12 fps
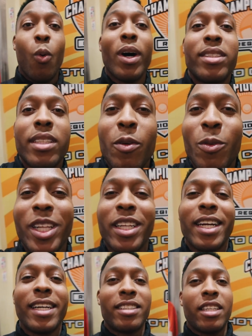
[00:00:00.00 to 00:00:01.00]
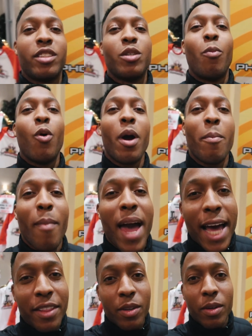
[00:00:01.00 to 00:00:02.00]
What's up, real nerds? It is your boy
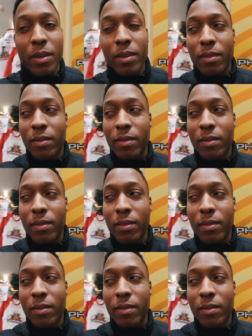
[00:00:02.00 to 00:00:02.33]
Matthew.